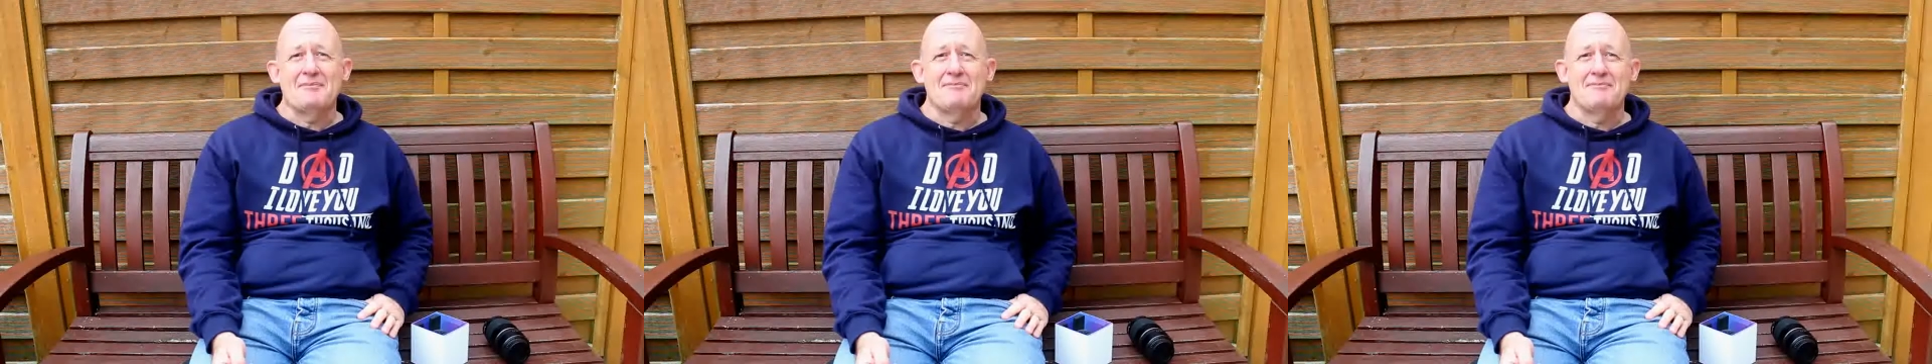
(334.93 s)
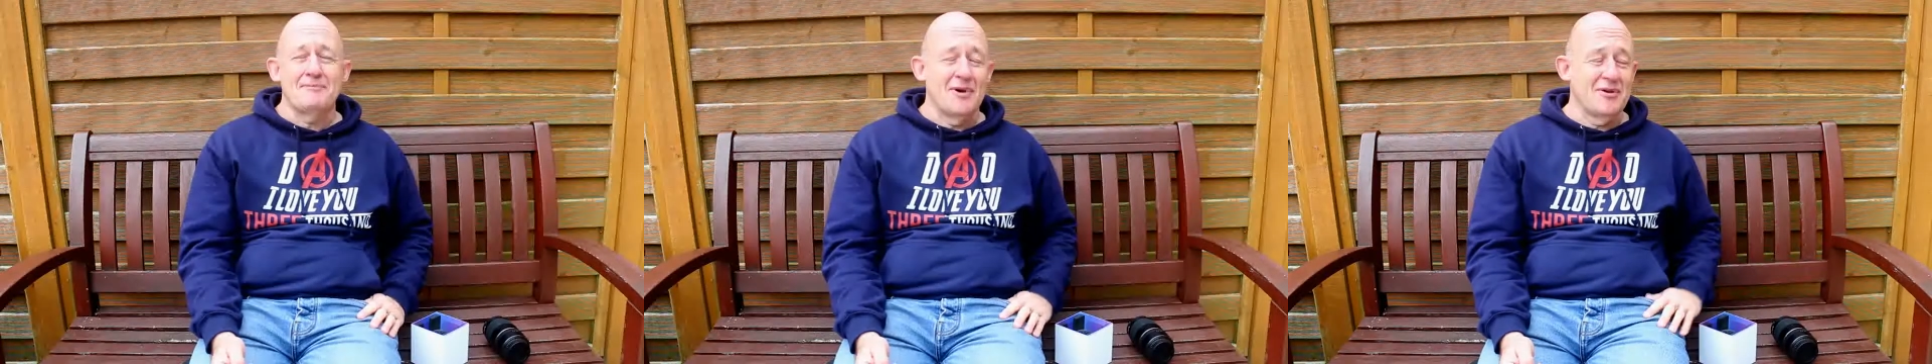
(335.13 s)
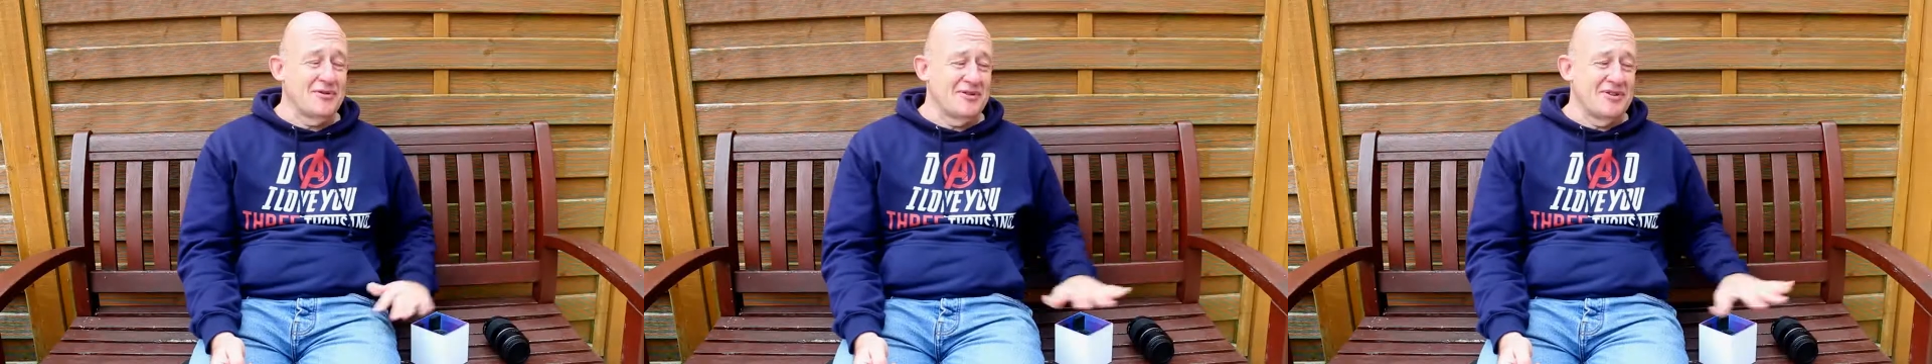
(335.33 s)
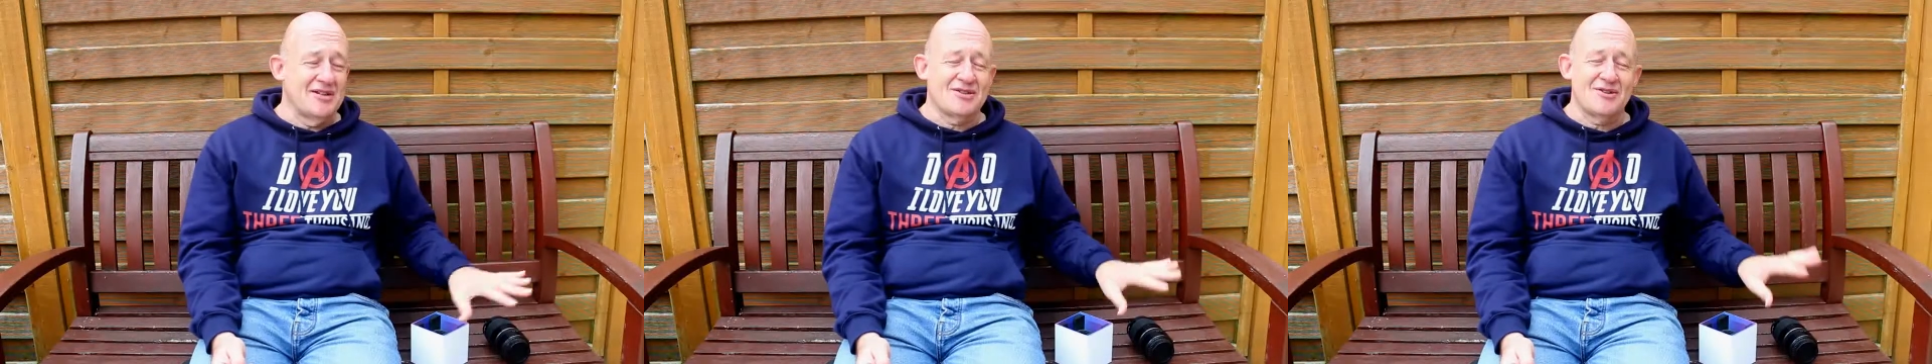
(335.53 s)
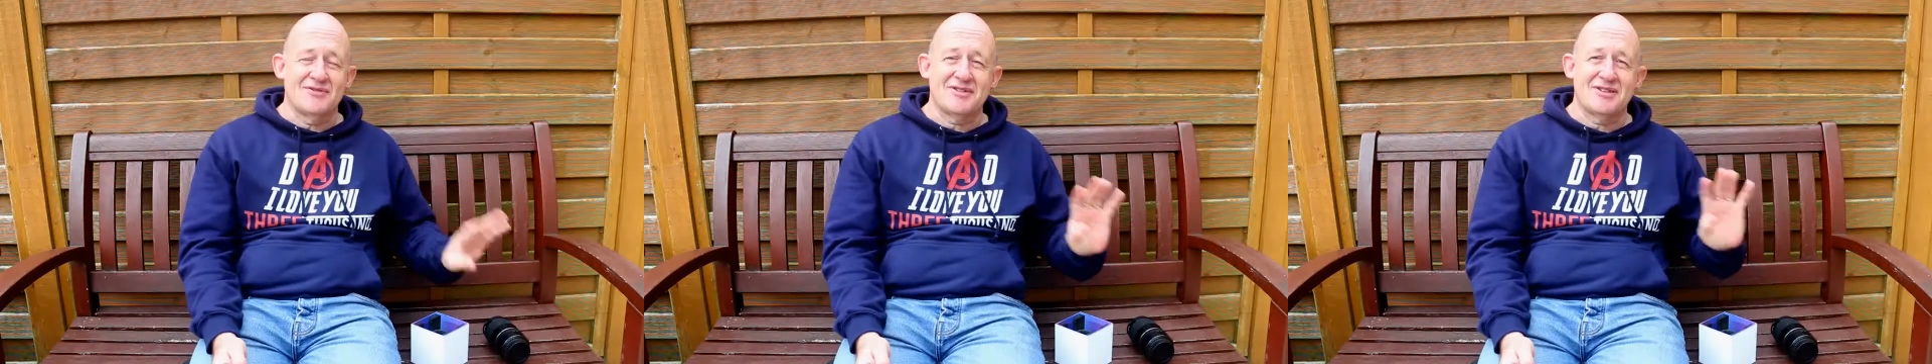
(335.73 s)
Both of these
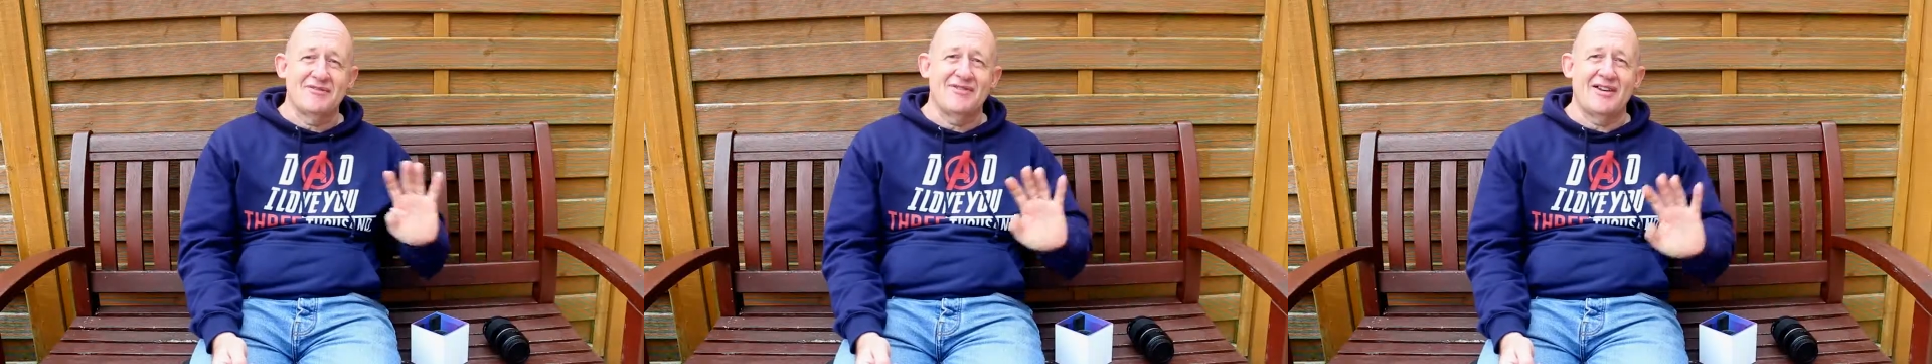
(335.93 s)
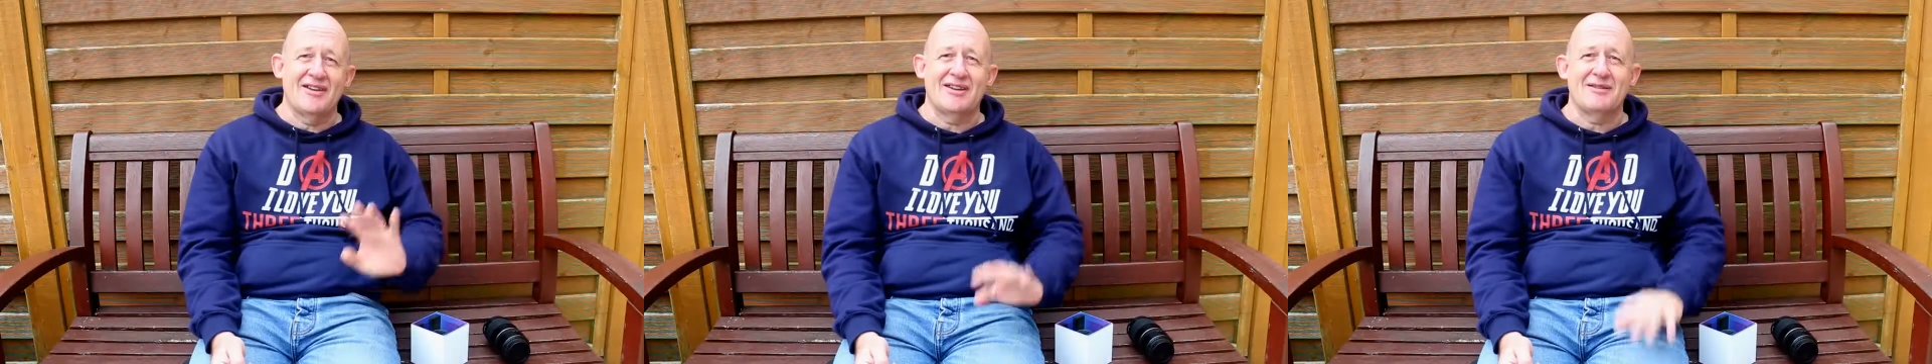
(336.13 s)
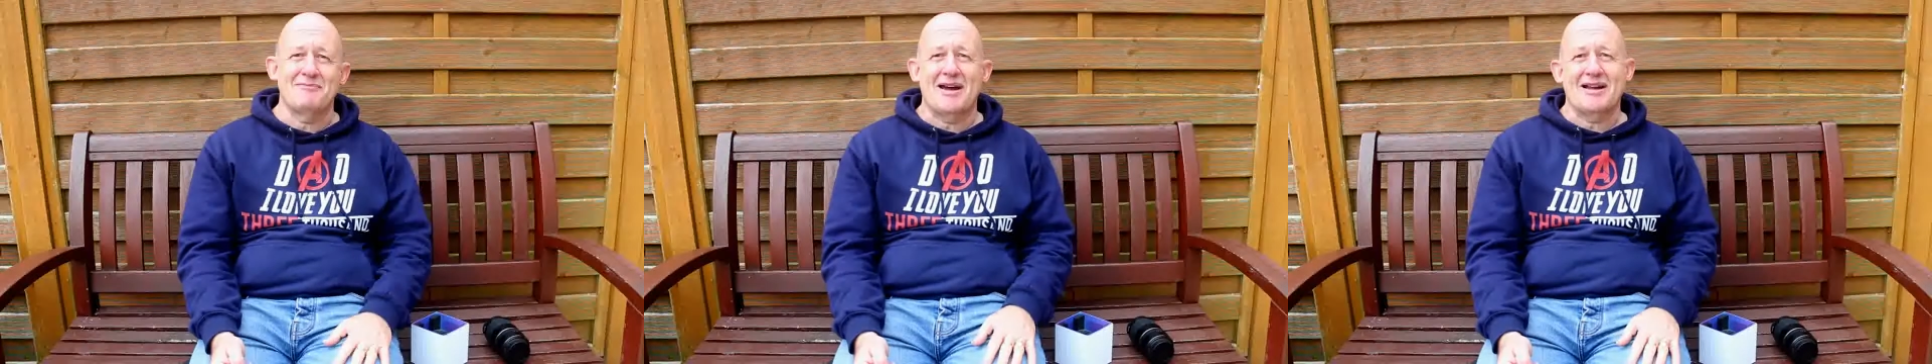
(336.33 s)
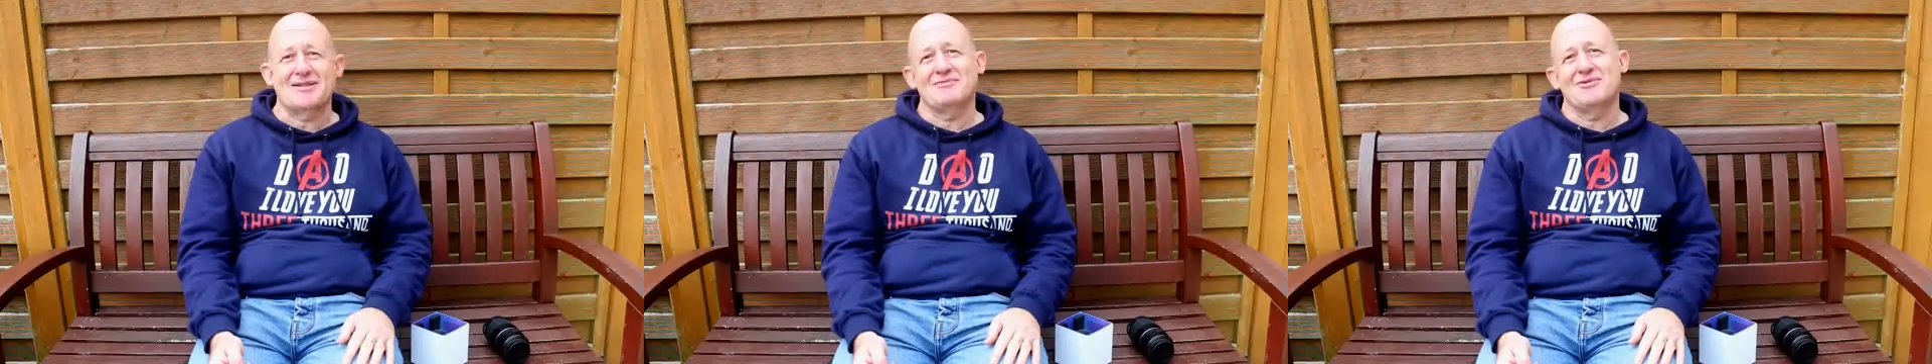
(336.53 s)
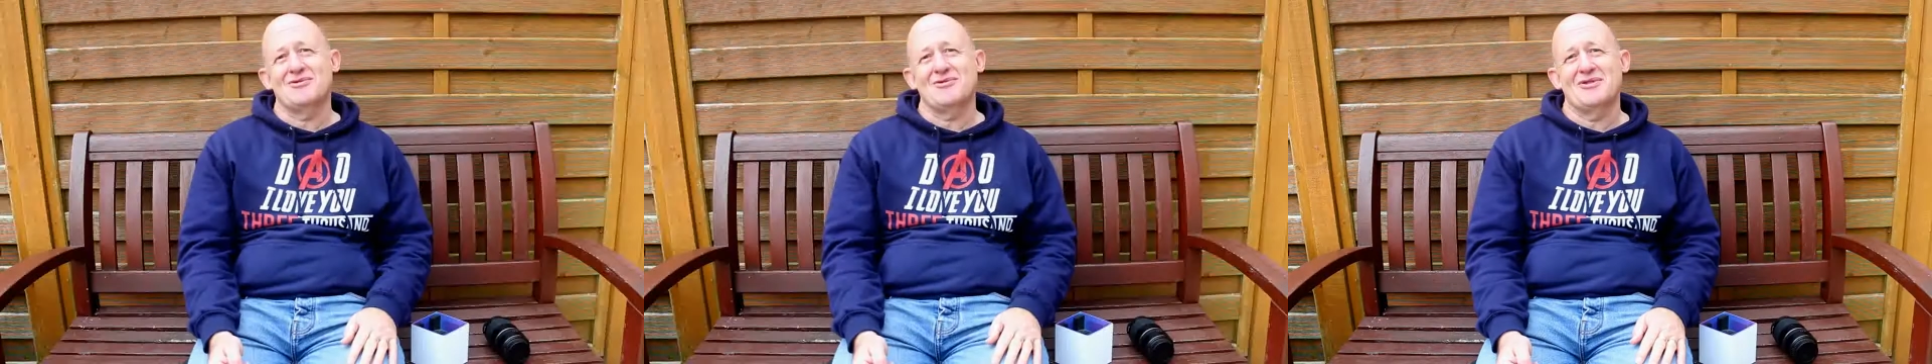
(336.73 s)
obviously very
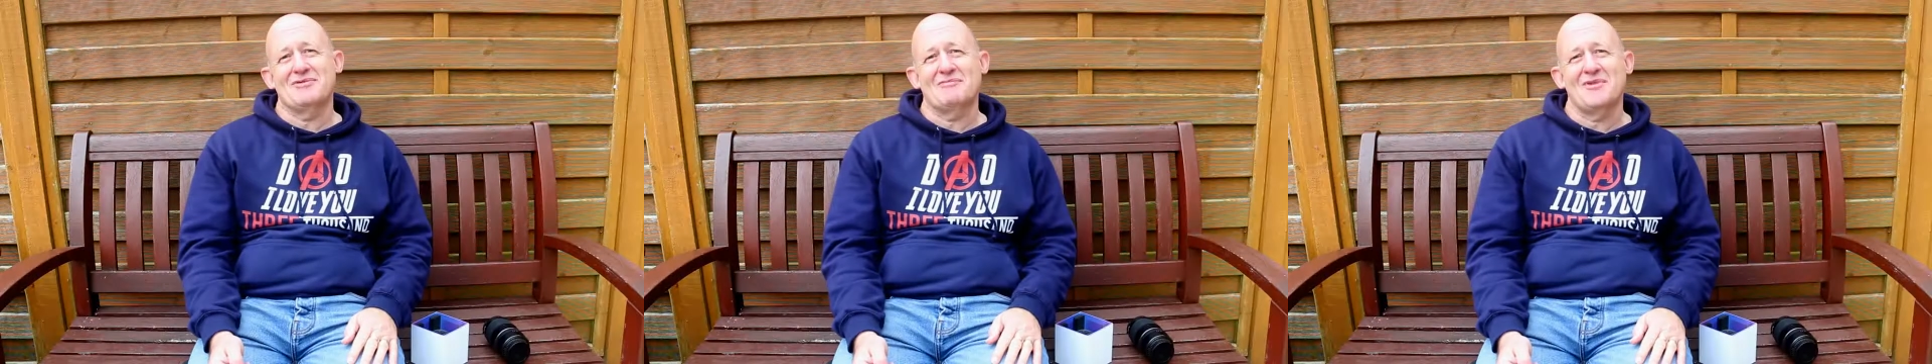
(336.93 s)
compatible with